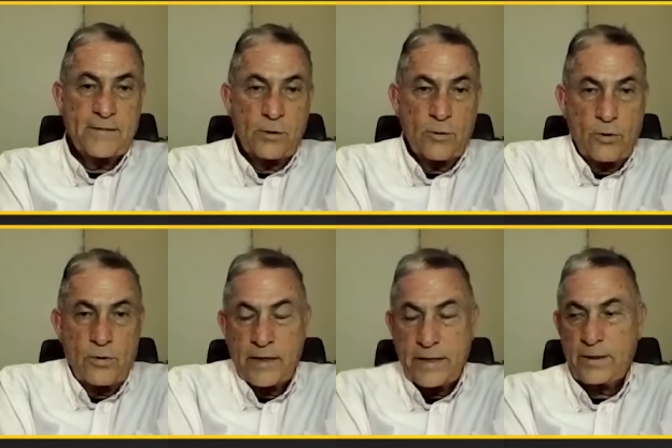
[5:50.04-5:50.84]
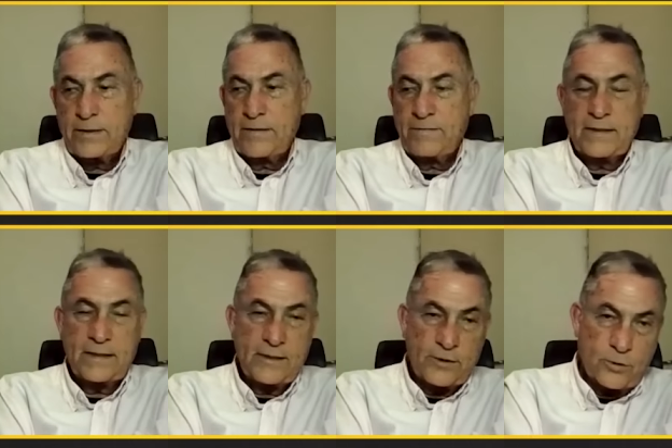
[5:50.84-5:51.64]
The whole narrative that
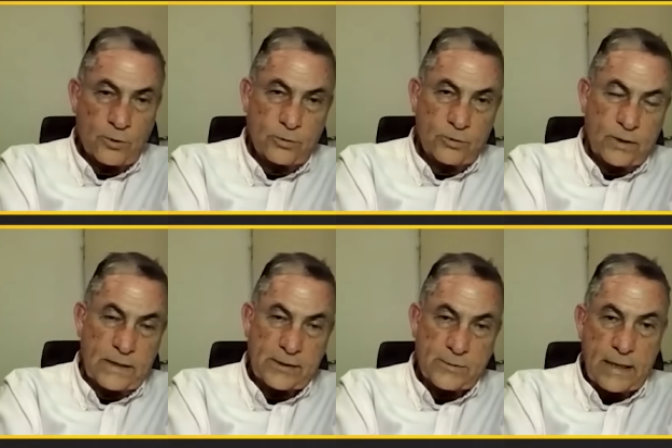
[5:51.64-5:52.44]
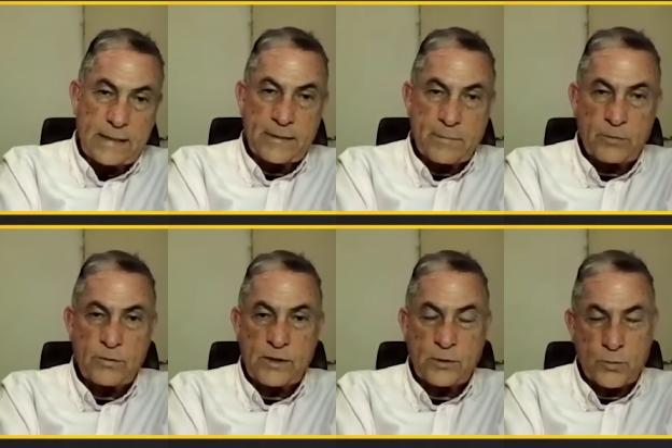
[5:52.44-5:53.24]
is told to the Israelis
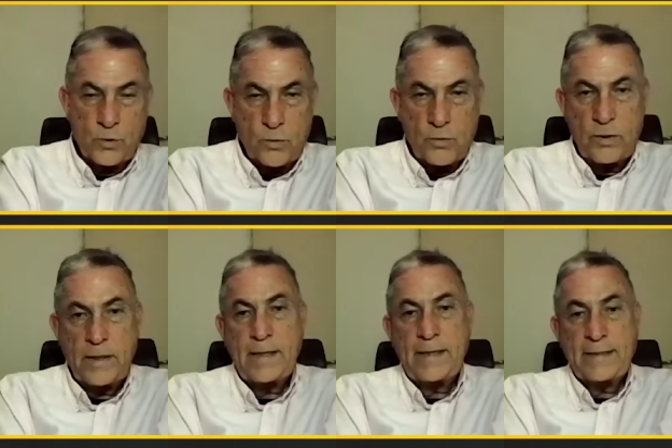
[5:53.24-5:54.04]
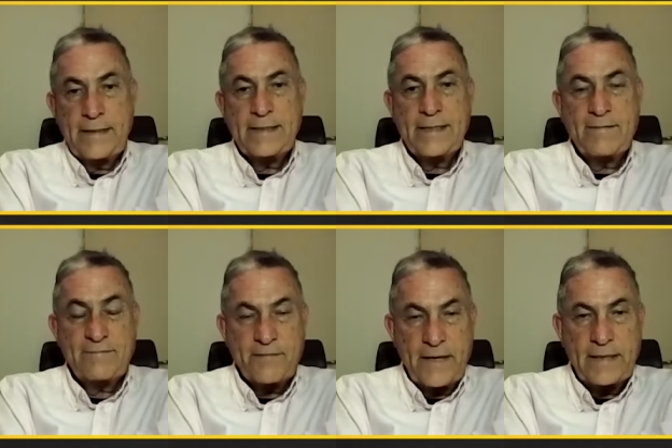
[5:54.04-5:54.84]
about this war is a
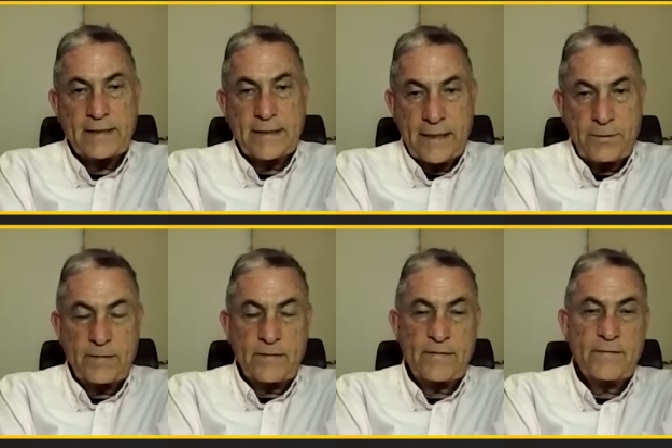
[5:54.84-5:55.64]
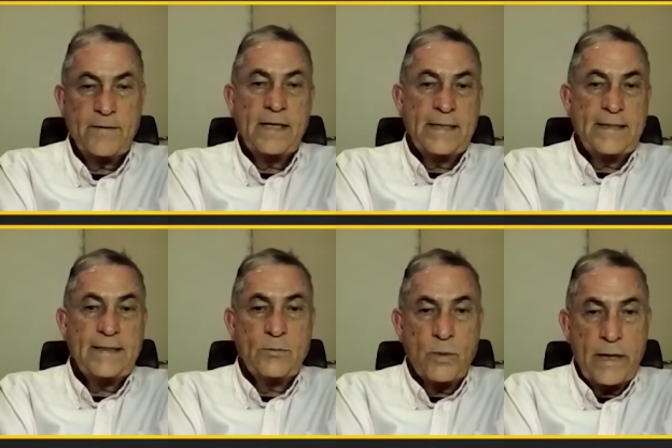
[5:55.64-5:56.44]
fake narrative in
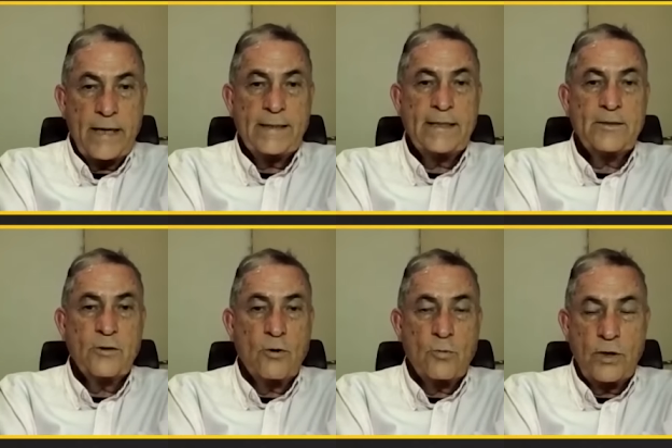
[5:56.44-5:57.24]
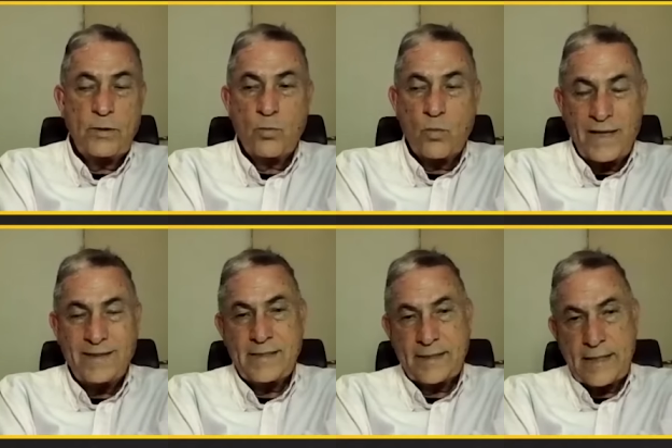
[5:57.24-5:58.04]
the way that only
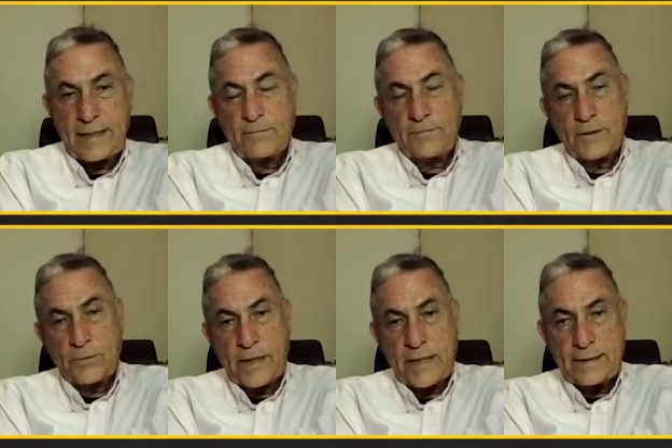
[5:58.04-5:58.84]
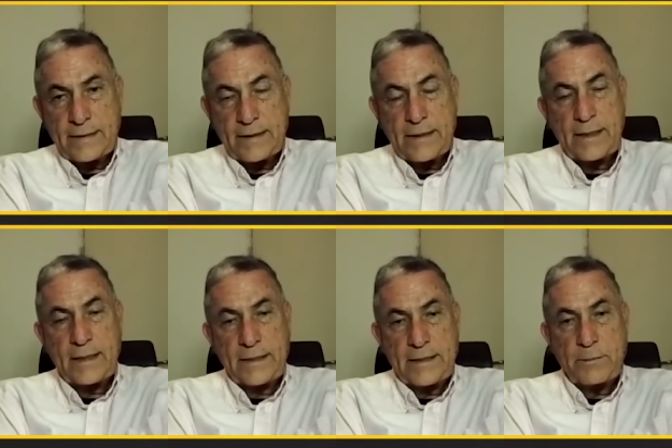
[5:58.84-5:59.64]
one side of the reality
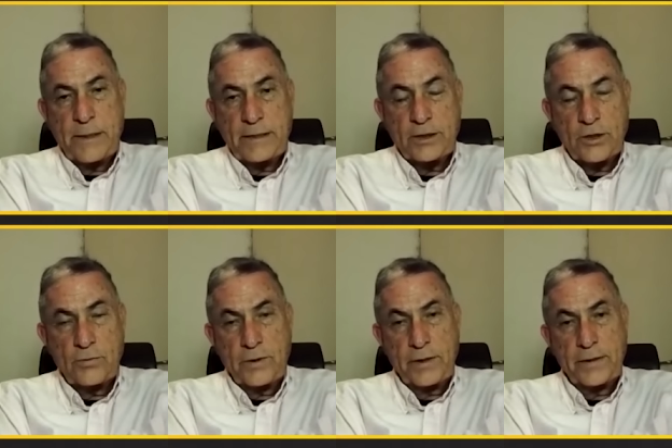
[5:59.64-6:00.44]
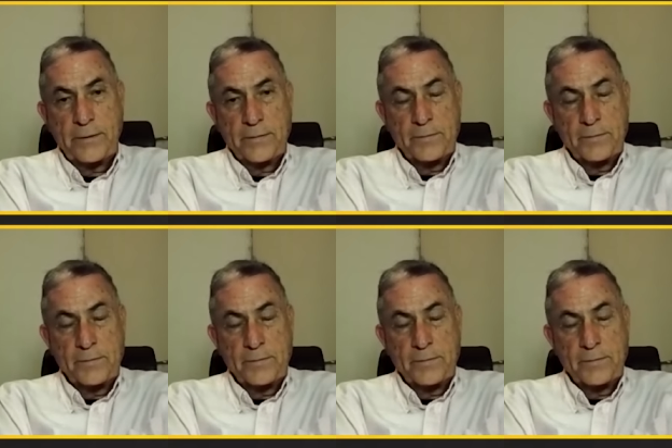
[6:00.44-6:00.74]
is being shown here.